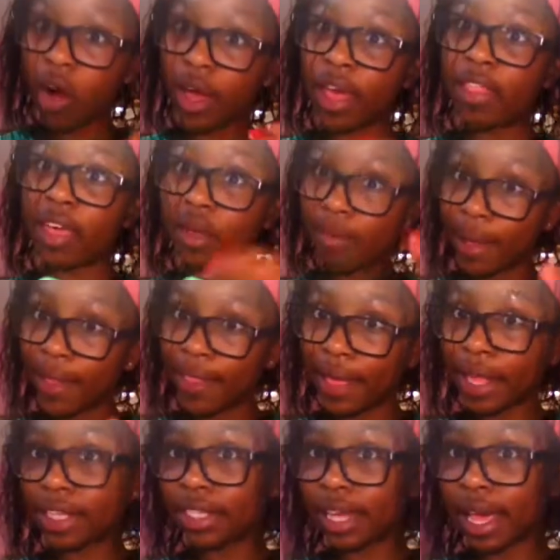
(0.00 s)
okay, they read
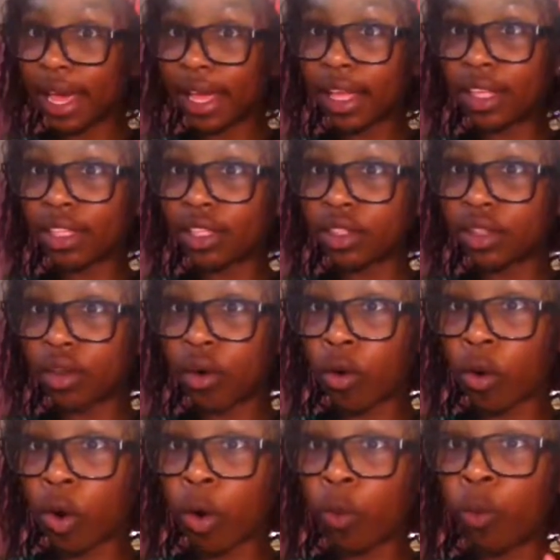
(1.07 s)
that text
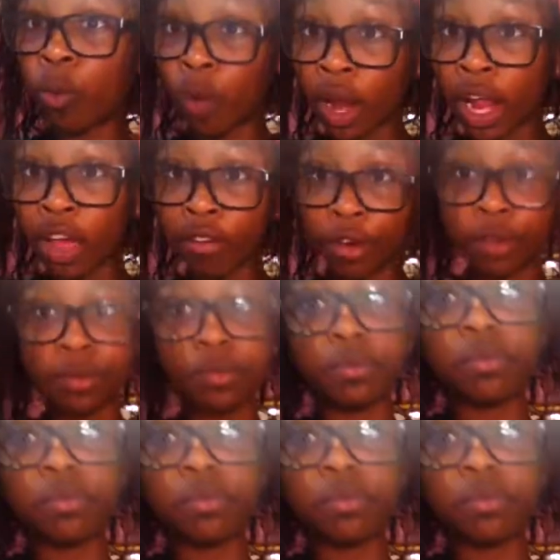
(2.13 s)
or whatever.